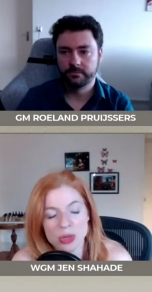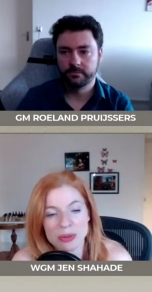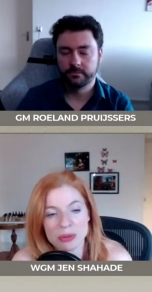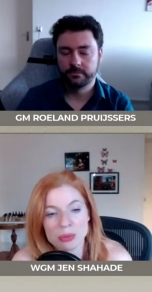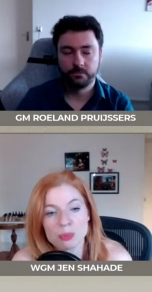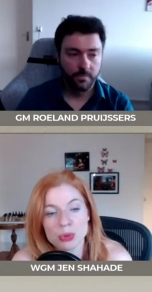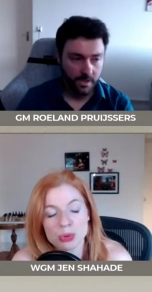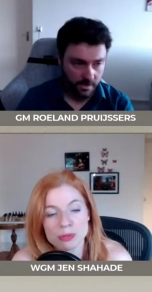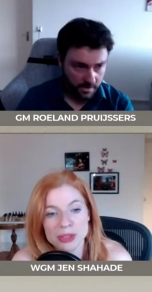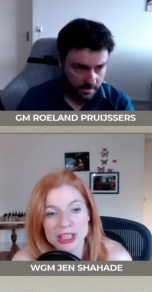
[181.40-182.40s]
Speaker 1: quite
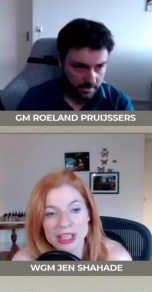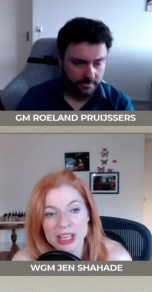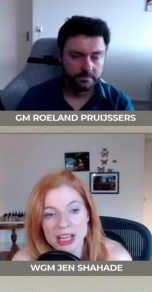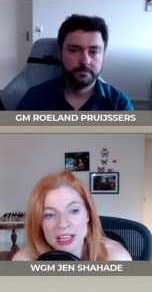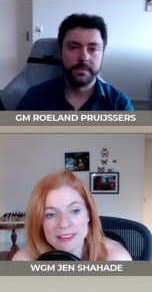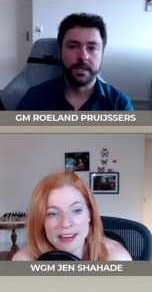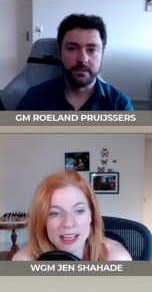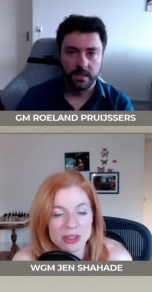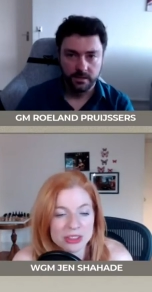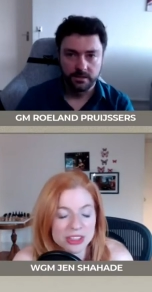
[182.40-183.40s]
beautifully. The
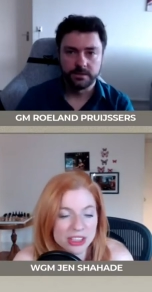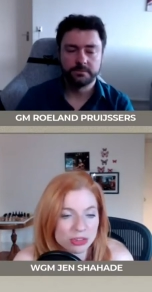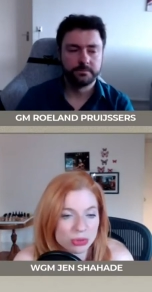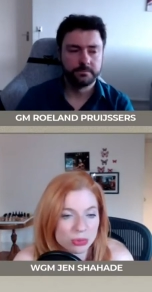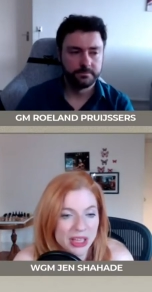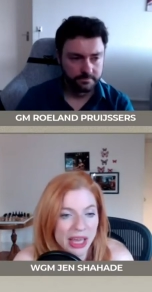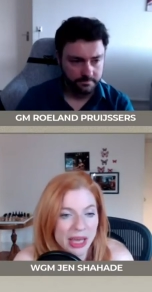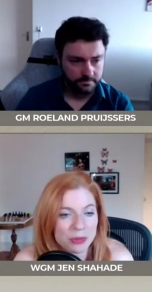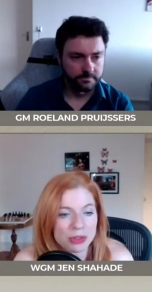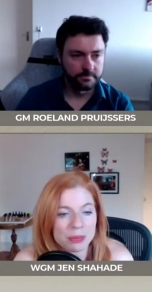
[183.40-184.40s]
knight on D2 would
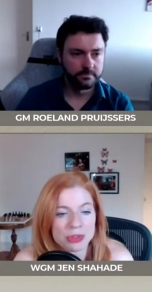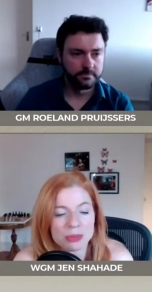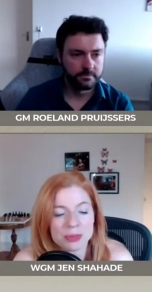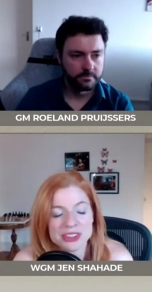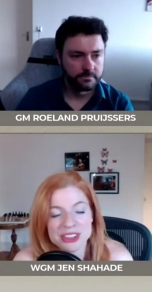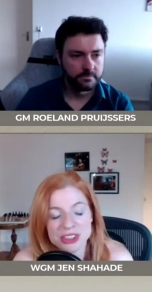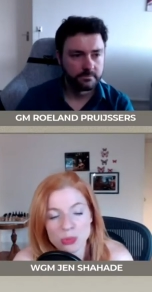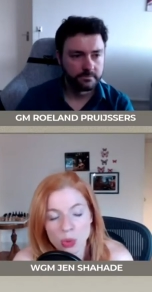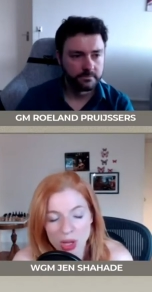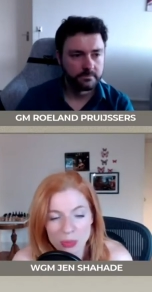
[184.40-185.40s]
capture, the bishop on
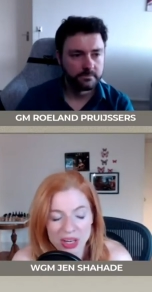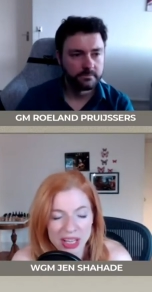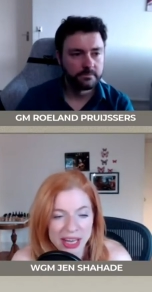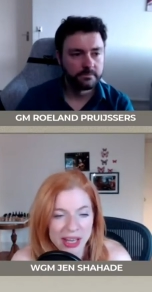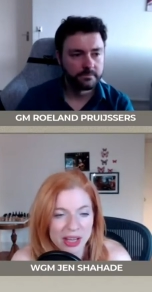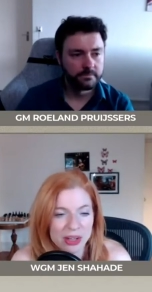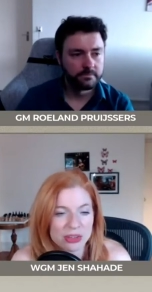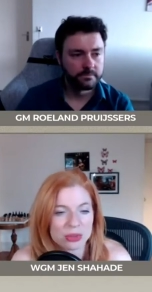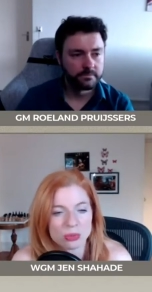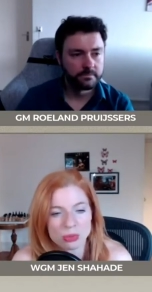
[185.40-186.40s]
C1 would get
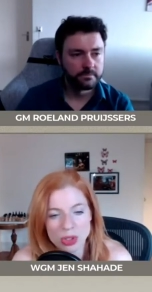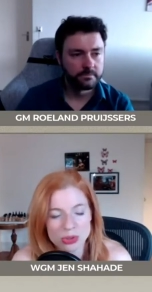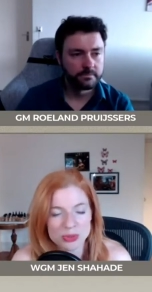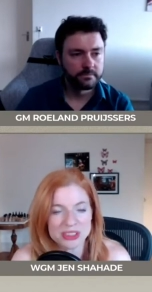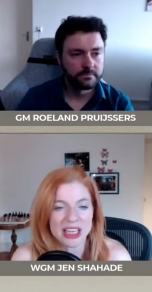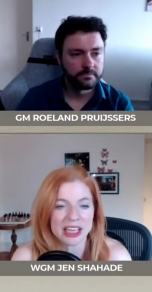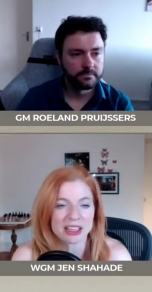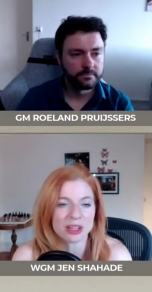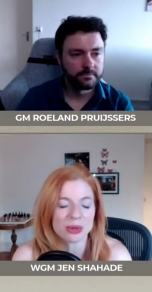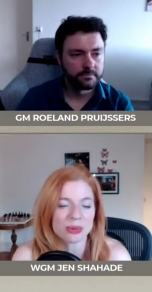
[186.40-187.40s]
out, rooks would say
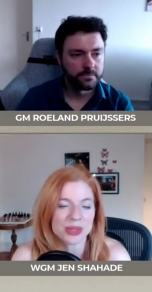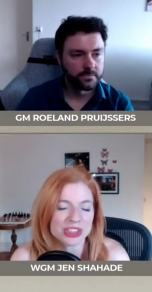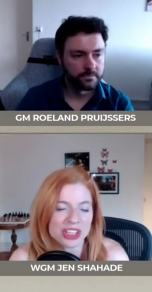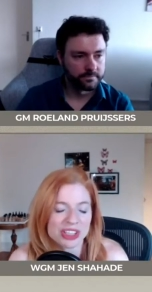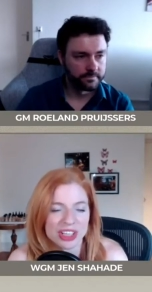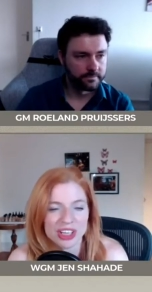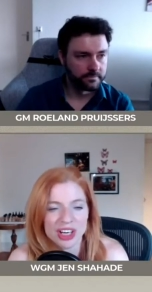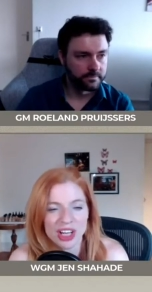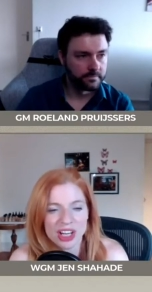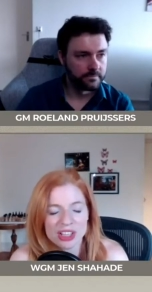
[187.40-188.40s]
hello to each other.
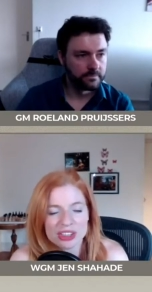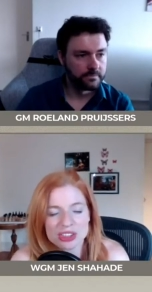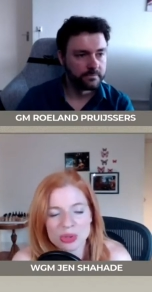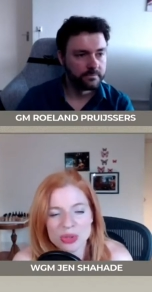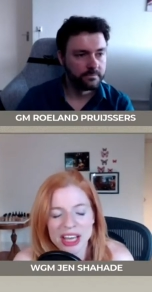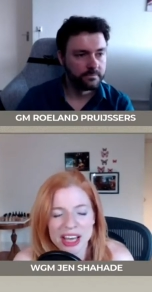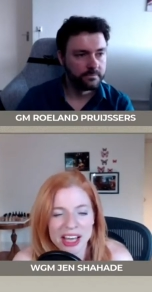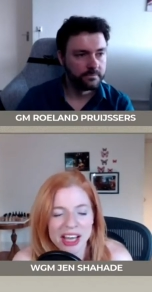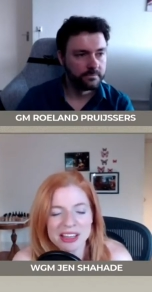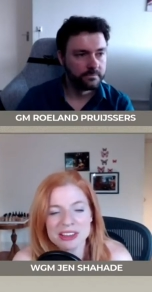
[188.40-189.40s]
So
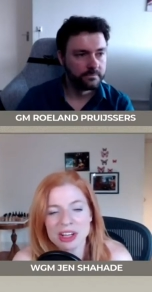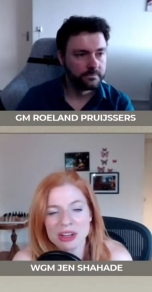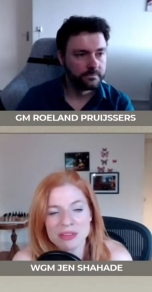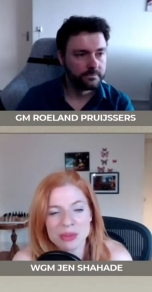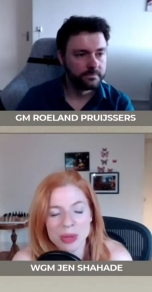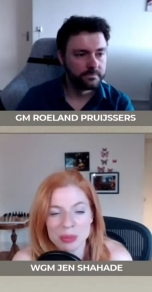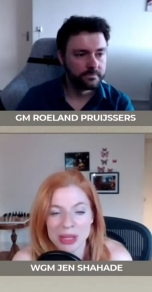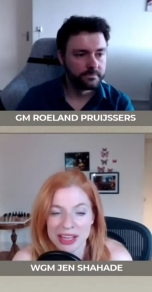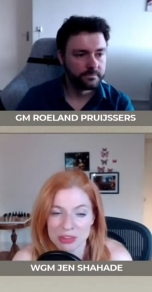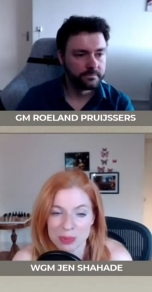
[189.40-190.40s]
yeah, I love the way
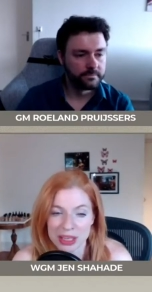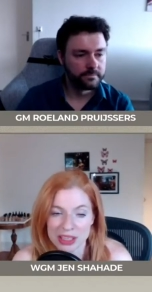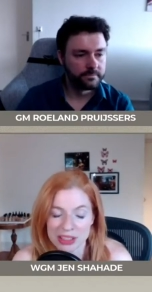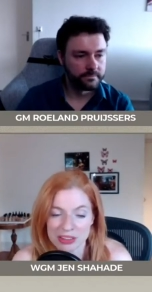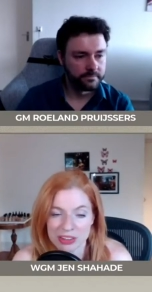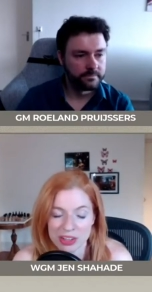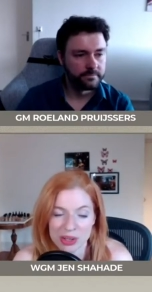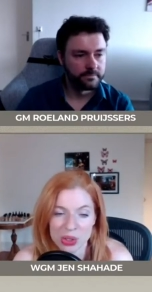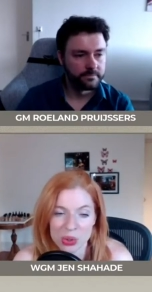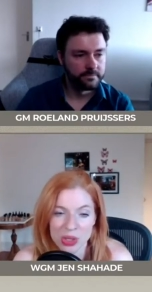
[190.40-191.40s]
black is playing this
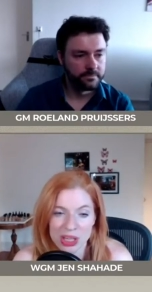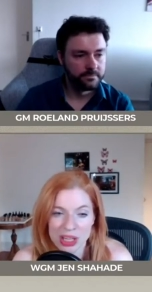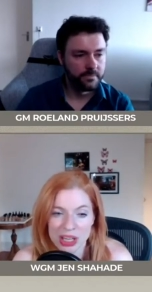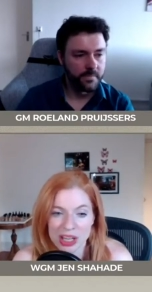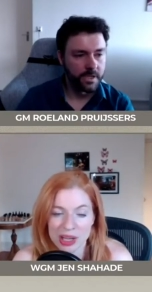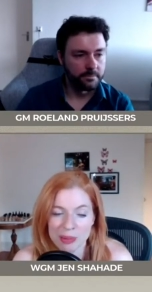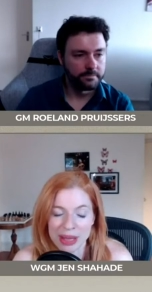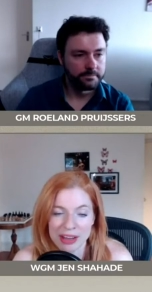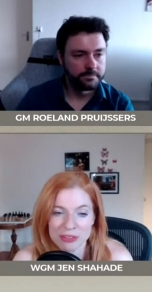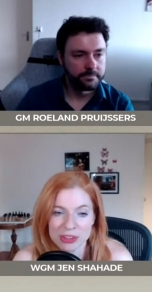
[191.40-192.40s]
though.
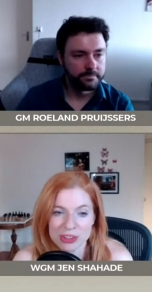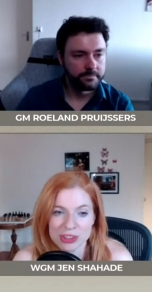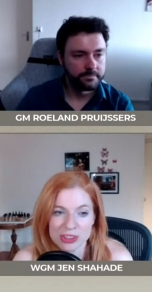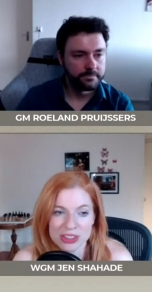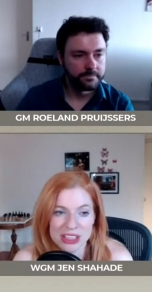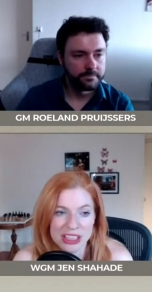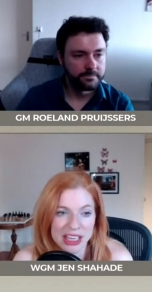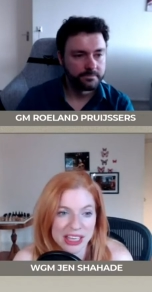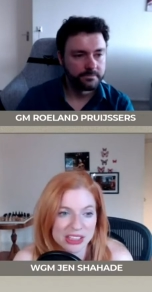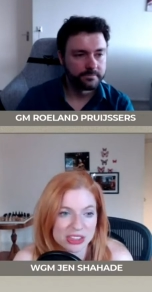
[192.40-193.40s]
After the
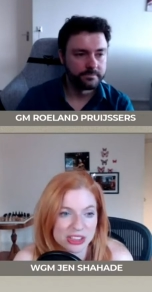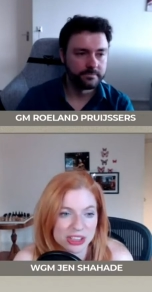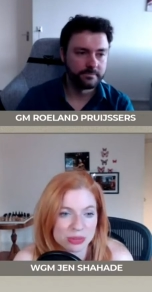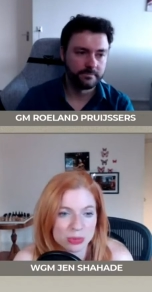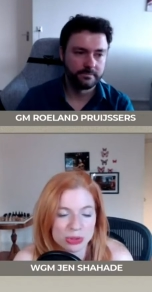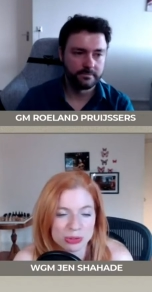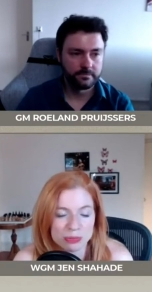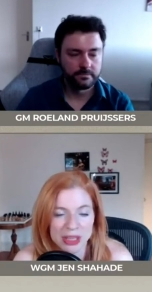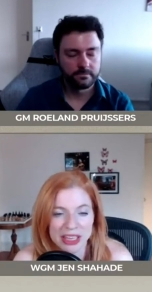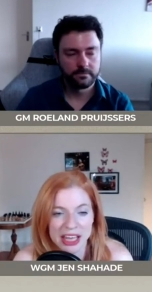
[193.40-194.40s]
H6 move,
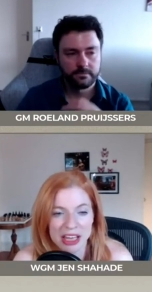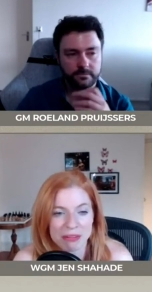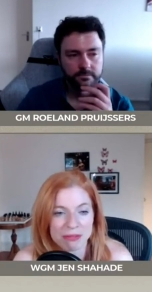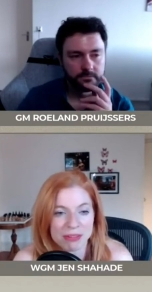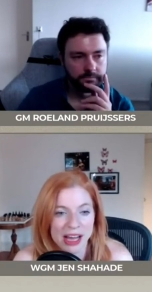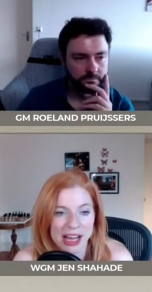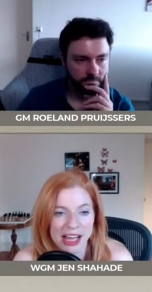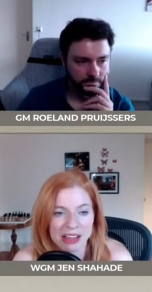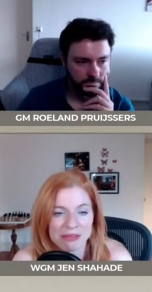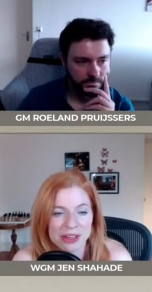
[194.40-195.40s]
playing
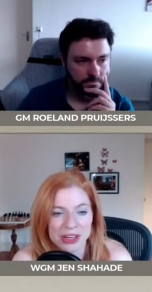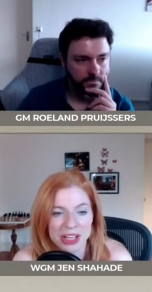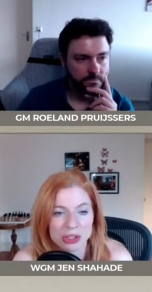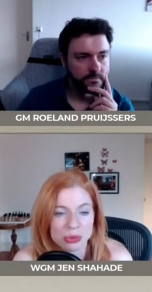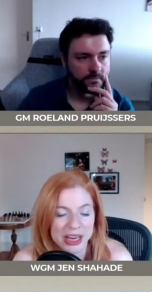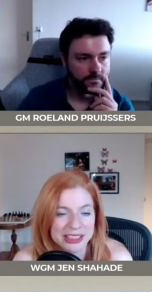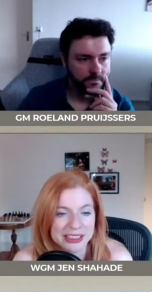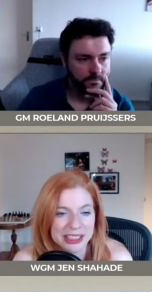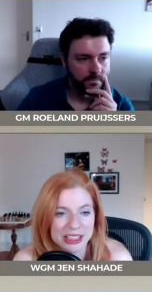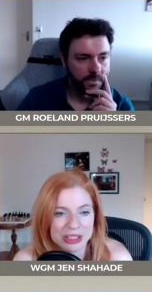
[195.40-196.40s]
F5, very
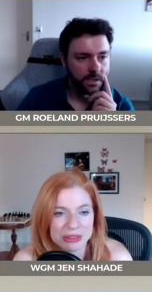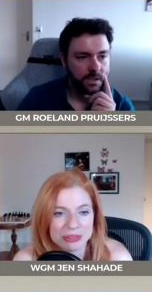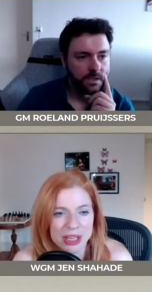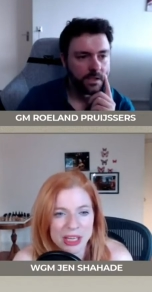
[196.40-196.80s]
aggressive.